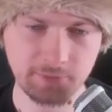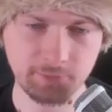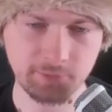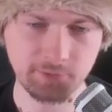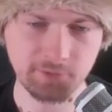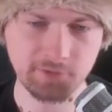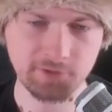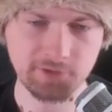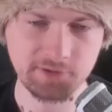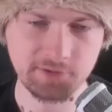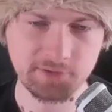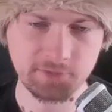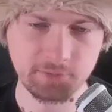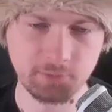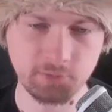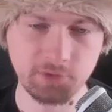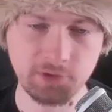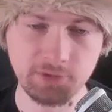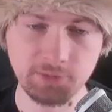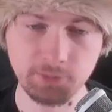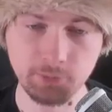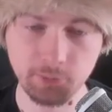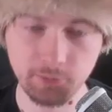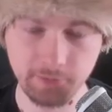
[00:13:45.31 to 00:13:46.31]
provinces from
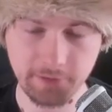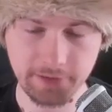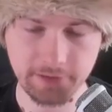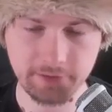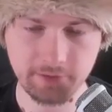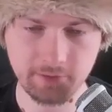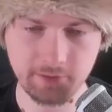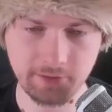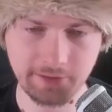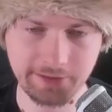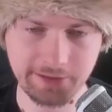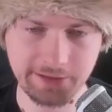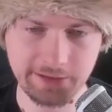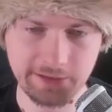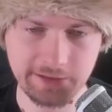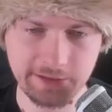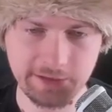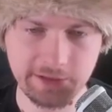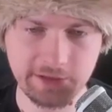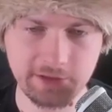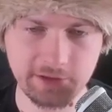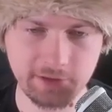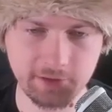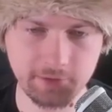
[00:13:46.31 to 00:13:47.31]
Lubuvan that I
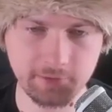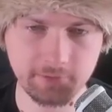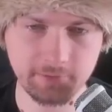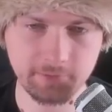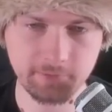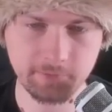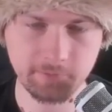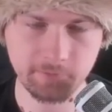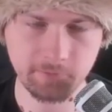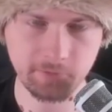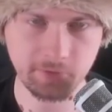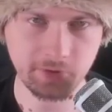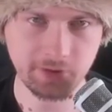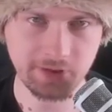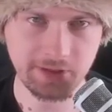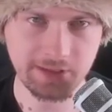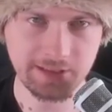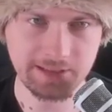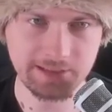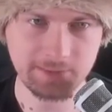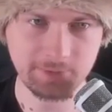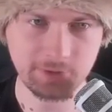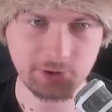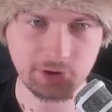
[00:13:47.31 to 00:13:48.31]
need for the
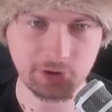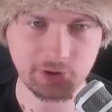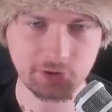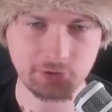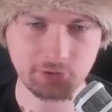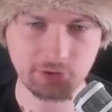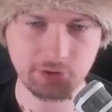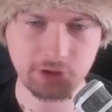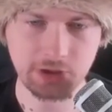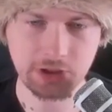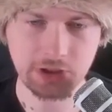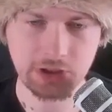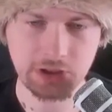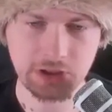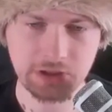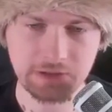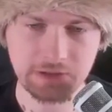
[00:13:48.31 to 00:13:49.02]
next mission tree,